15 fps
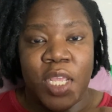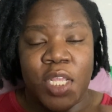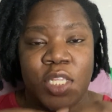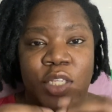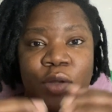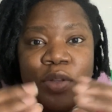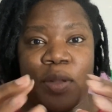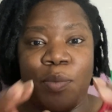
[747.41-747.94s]

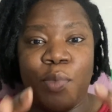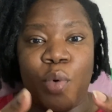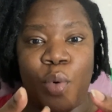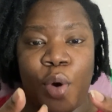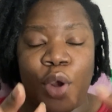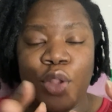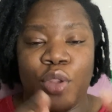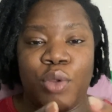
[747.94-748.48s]
So the
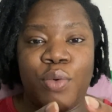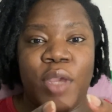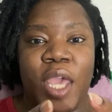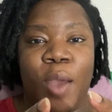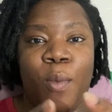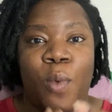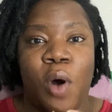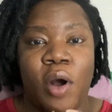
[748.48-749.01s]
more you
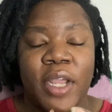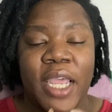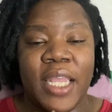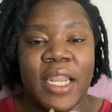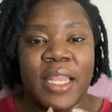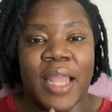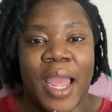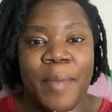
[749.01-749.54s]
can walk
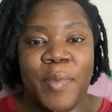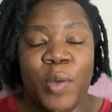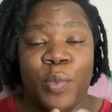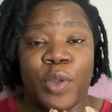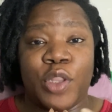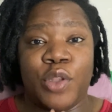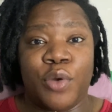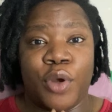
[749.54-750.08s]
in alignment
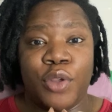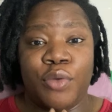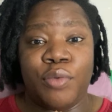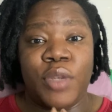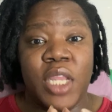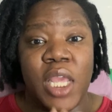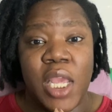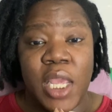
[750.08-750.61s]
with your
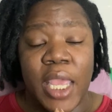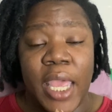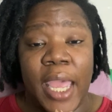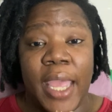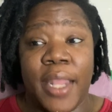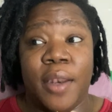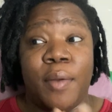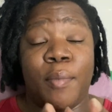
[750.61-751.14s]
unique
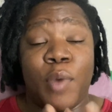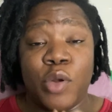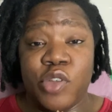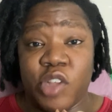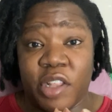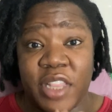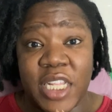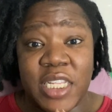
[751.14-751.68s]
and most
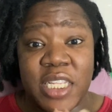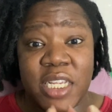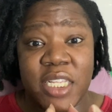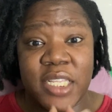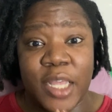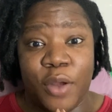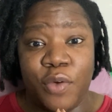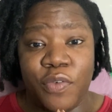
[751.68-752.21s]
authentic
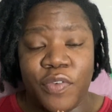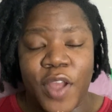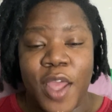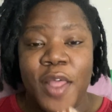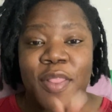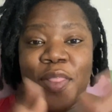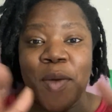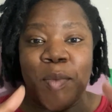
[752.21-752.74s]
self,
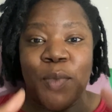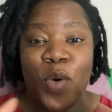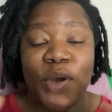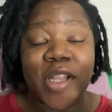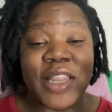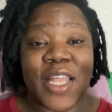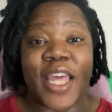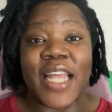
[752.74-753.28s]
the more
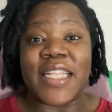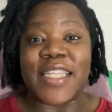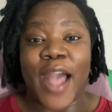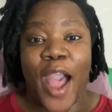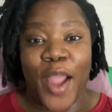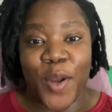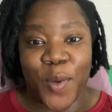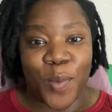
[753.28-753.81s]
the
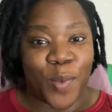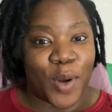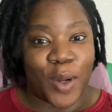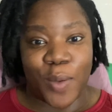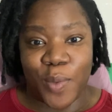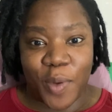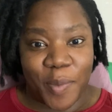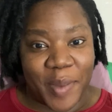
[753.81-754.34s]
entire
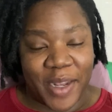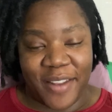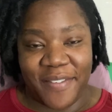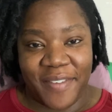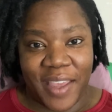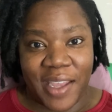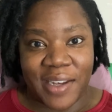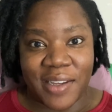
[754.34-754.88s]
world will
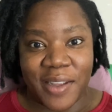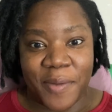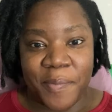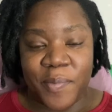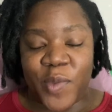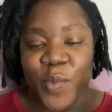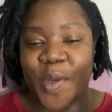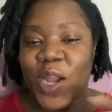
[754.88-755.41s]
benefit.
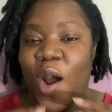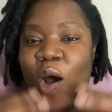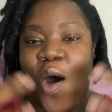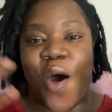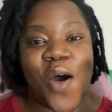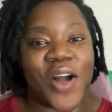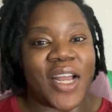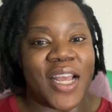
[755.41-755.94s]
We are
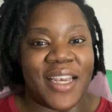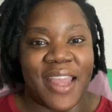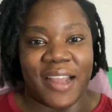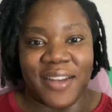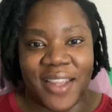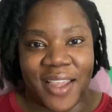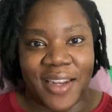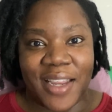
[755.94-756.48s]
all
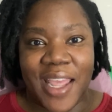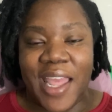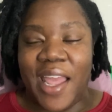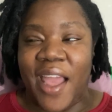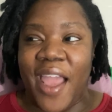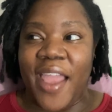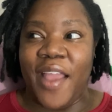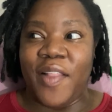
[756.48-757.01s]
connected.
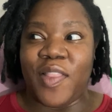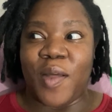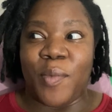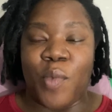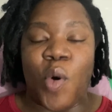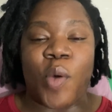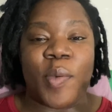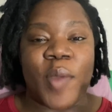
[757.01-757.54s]
And the
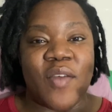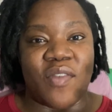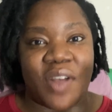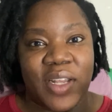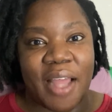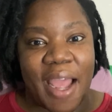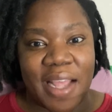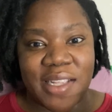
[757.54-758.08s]
more we
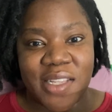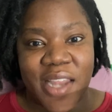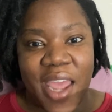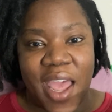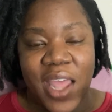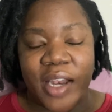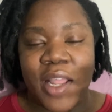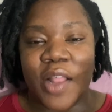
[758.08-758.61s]
realize
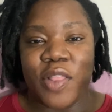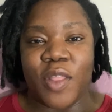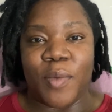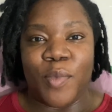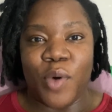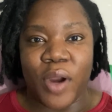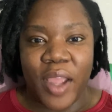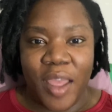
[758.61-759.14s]
that, the
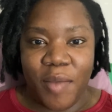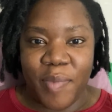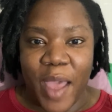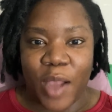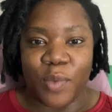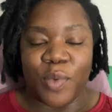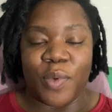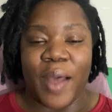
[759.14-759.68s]
more
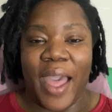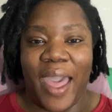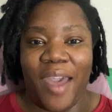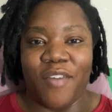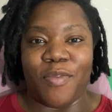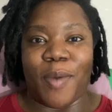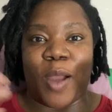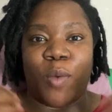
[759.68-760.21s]
impact we'll
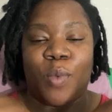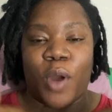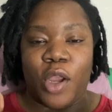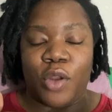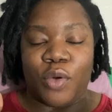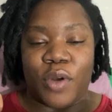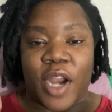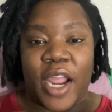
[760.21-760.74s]
have by
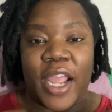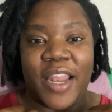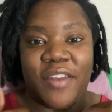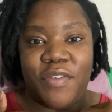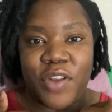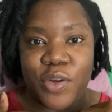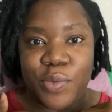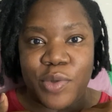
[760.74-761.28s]
working on our
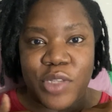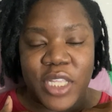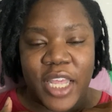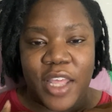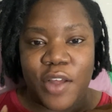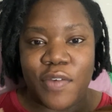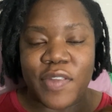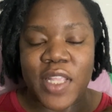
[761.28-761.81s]
individual
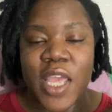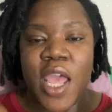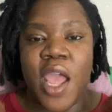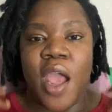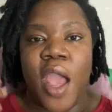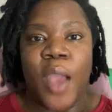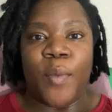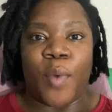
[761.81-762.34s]
selves
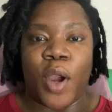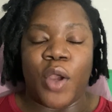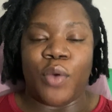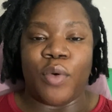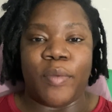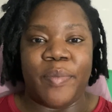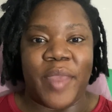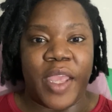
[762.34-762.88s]
and working
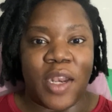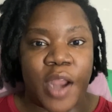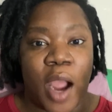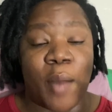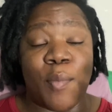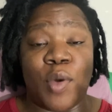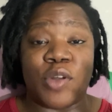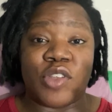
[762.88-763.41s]
on being
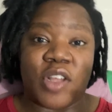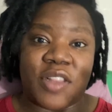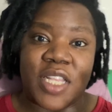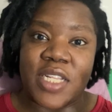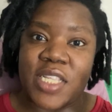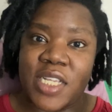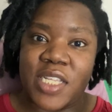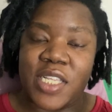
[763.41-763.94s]
our most
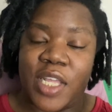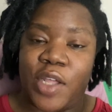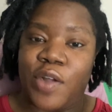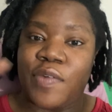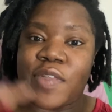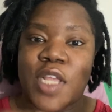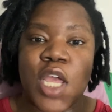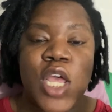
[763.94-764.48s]
authentic
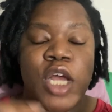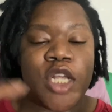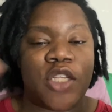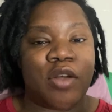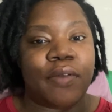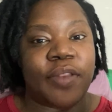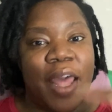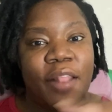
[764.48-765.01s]
selves
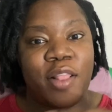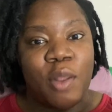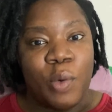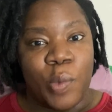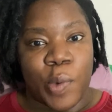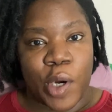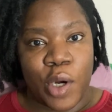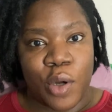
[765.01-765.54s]
so that the
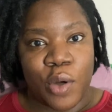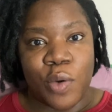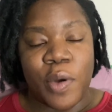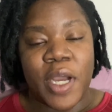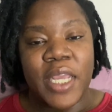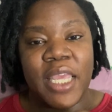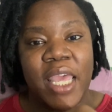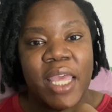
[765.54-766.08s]

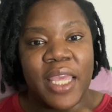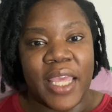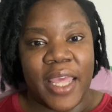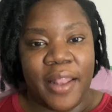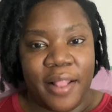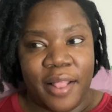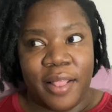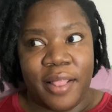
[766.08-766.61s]
world can
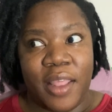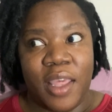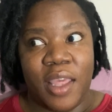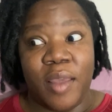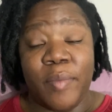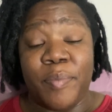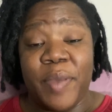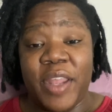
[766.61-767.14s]
get
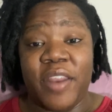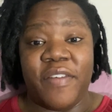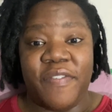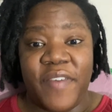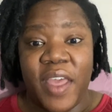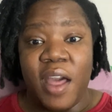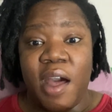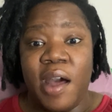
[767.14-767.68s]
the
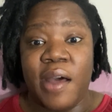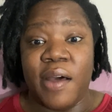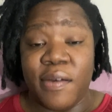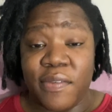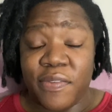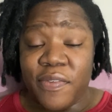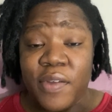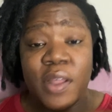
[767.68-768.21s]
benefit
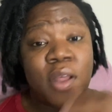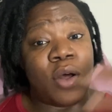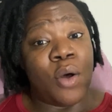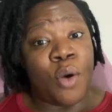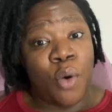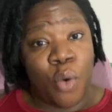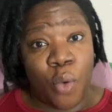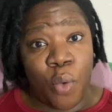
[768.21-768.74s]
of
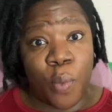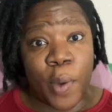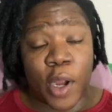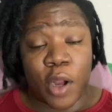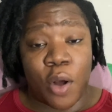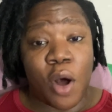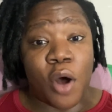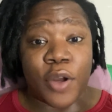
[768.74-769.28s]
who we're
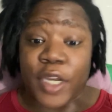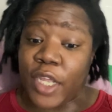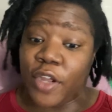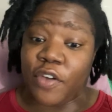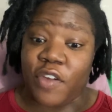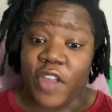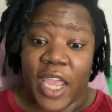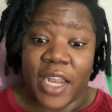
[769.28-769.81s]
called and
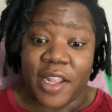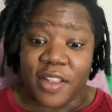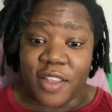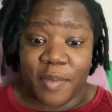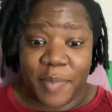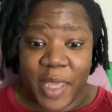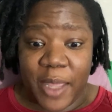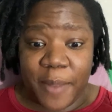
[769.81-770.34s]
created
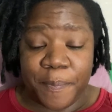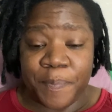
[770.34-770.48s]
to be.